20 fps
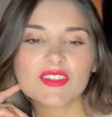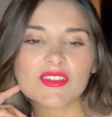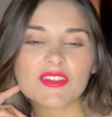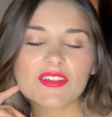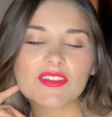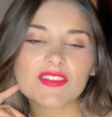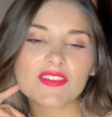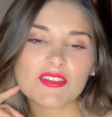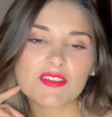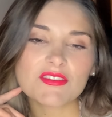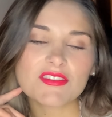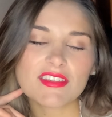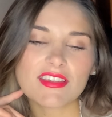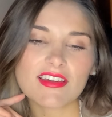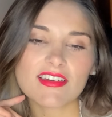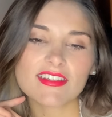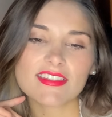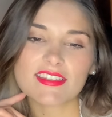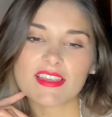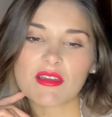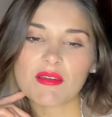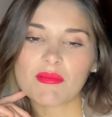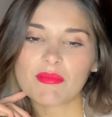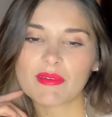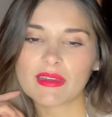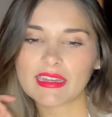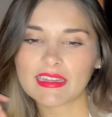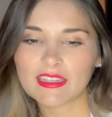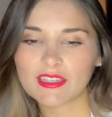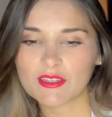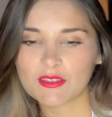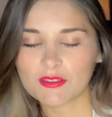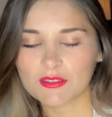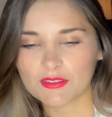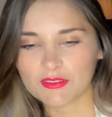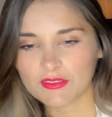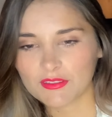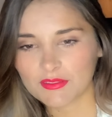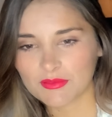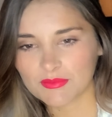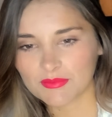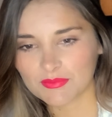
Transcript: Those, those girls are very cute.